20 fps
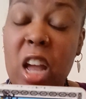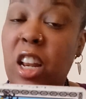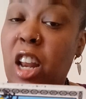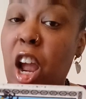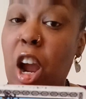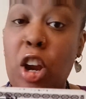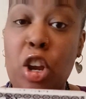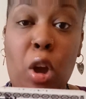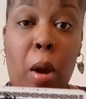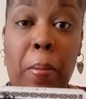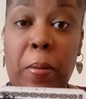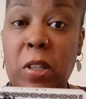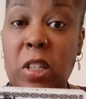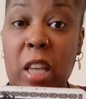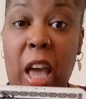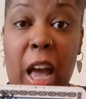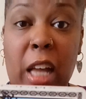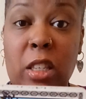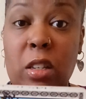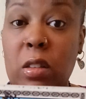they're your
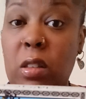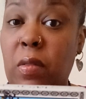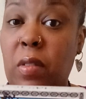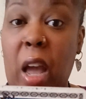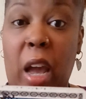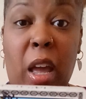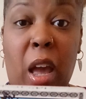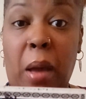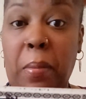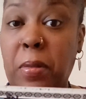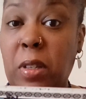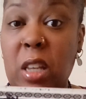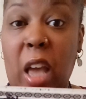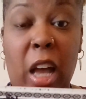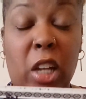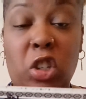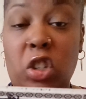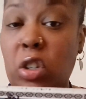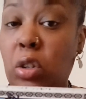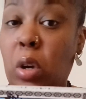protectors if they can't
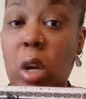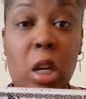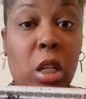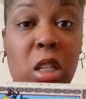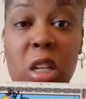protect you